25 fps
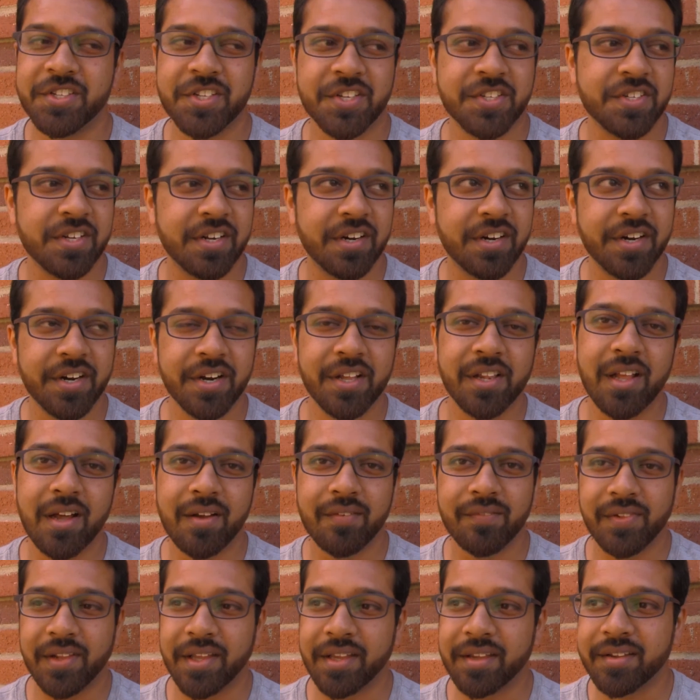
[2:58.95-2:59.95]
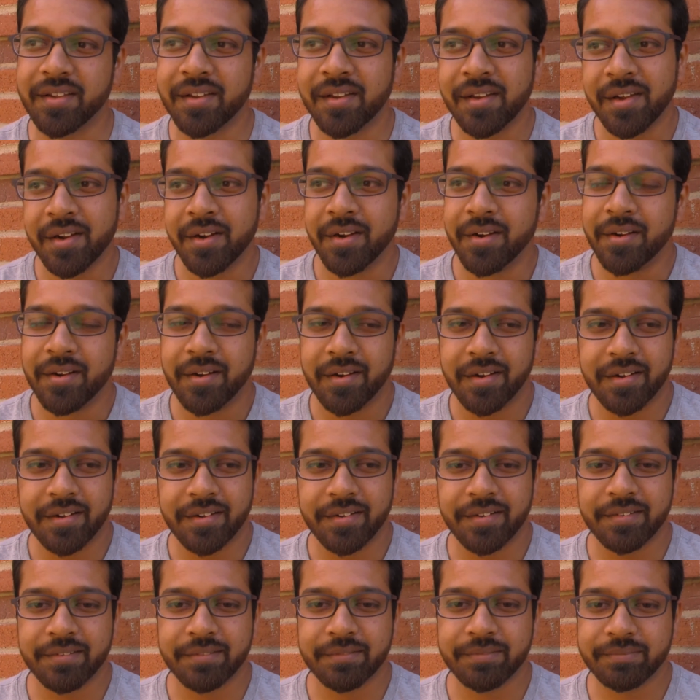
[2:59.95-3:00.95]
just a hurdle of like
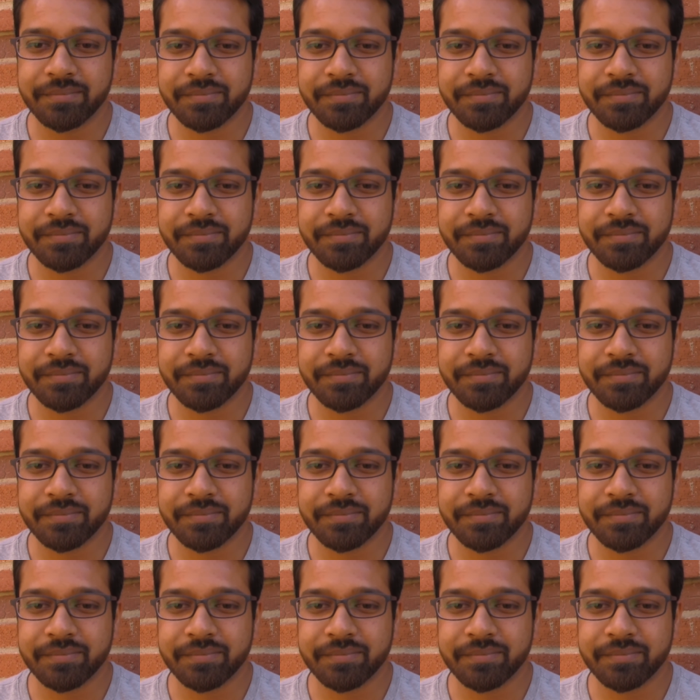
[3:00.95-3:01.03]
uh,